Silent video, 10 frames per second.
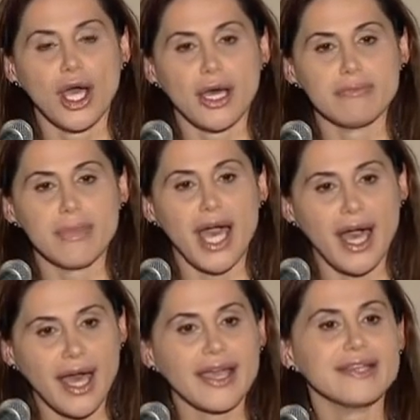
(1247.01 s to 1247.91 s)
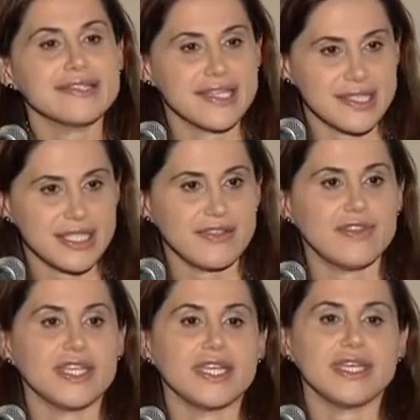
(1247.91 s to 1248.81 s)
um, high
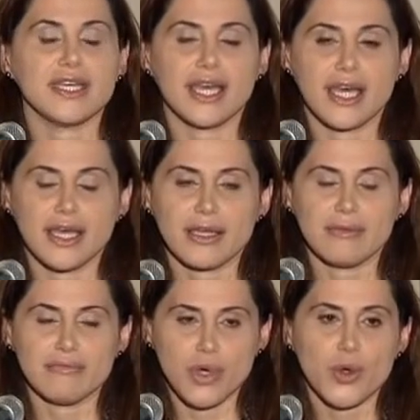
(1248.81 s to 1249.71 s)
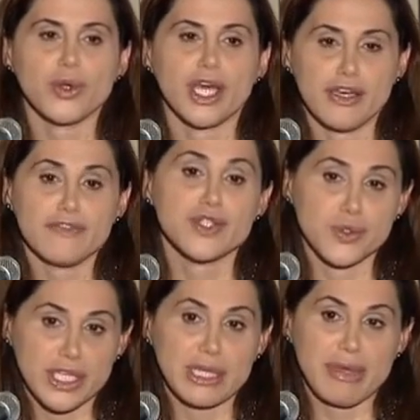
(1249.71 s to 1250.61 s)
sensitivity uh, mode of
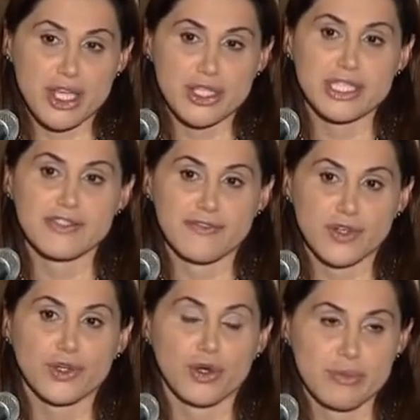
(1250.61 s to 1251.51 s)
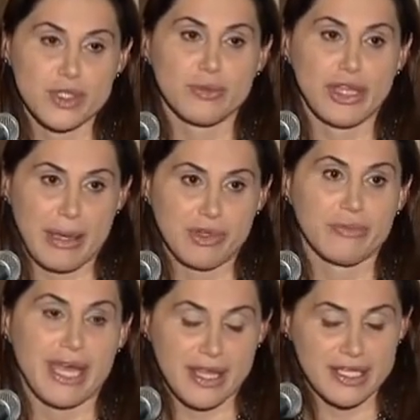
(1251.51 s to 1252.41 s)
screening patients for chromosomal
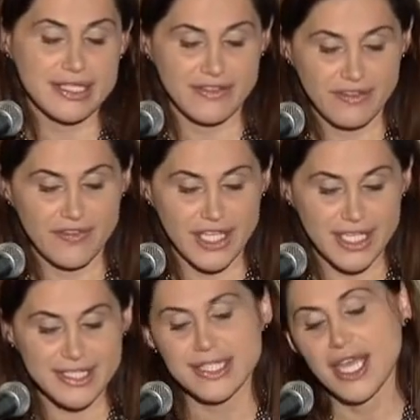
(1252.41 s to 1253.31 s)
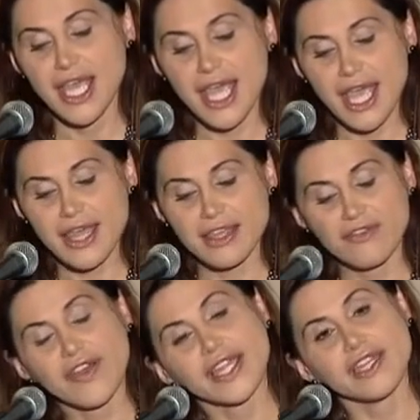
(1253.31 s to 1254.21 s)
abnormalities of the fetus. And
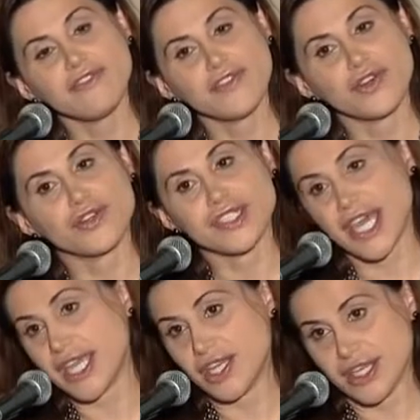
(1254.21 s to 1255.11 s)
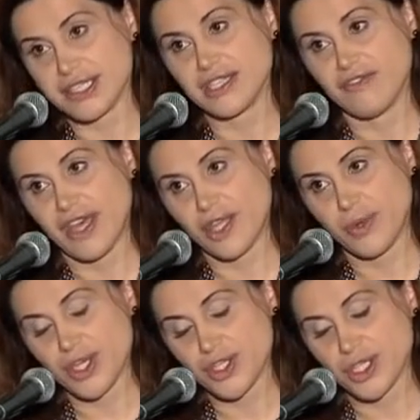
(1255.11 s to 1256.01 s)
then finally, for diagnostic
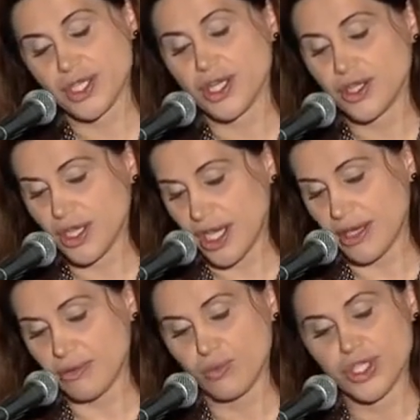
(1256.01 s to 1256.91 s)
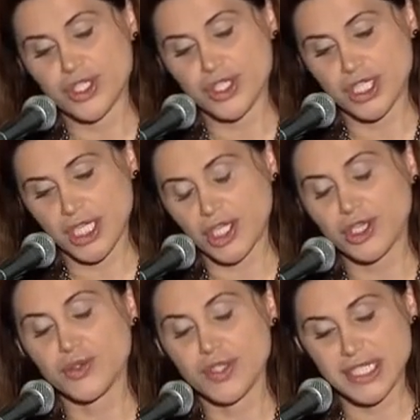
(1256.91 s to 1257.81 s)
evaluation, uh, which
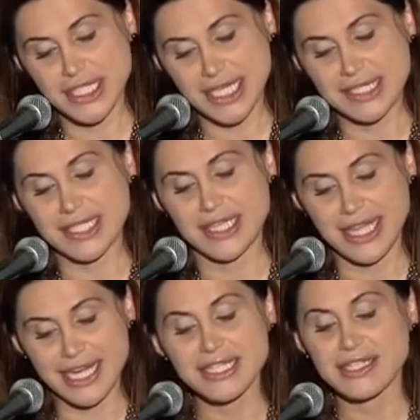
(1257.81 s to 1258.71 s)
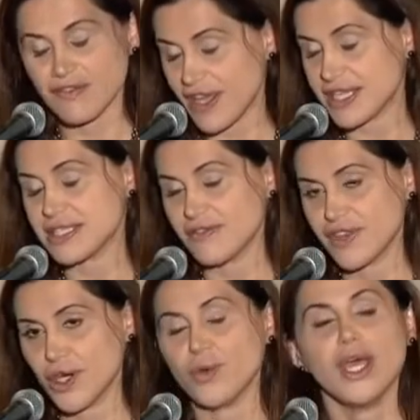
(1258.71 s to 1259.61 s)
includes testing that is invasive,
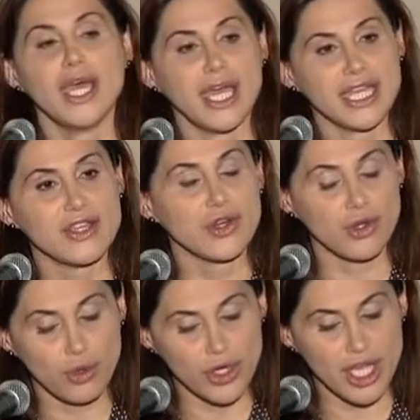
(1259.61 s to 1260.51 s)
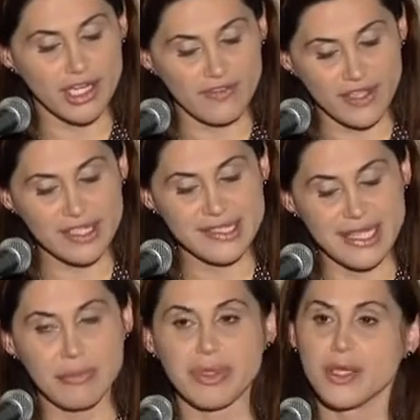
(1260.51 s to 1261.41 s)
though, either a chorionic villus
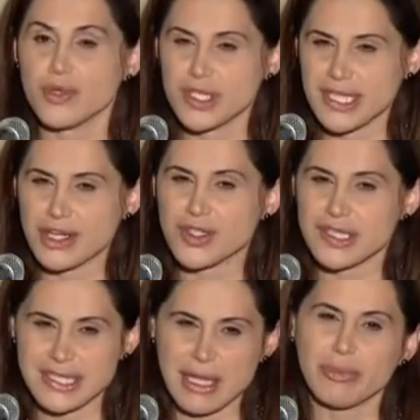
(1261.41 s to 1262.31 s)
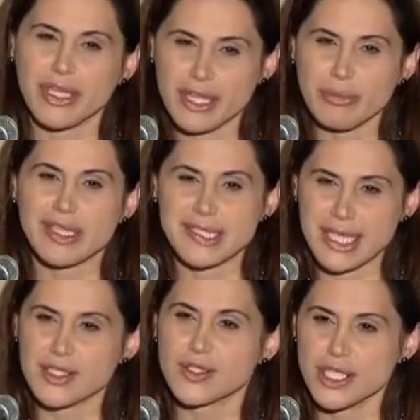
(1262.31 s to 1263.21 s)
sampling, which is actually sampling of the
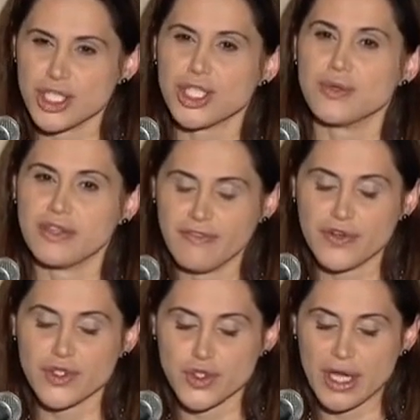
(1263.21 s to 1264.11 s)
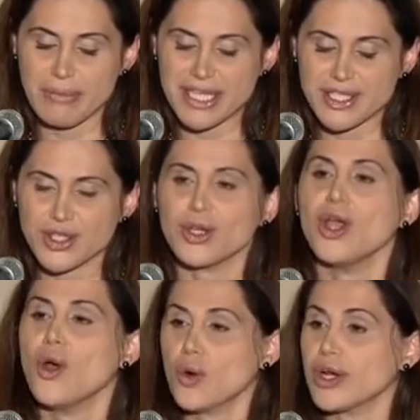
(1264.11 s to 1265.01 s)
placental tissue in the first trimester,
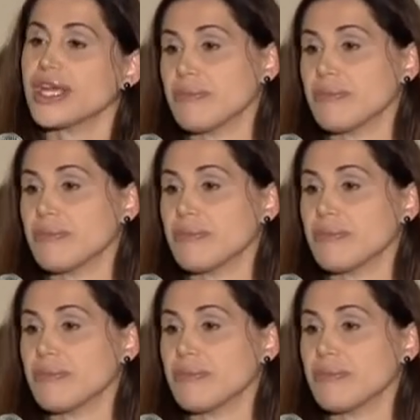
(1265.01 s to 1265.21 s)
or an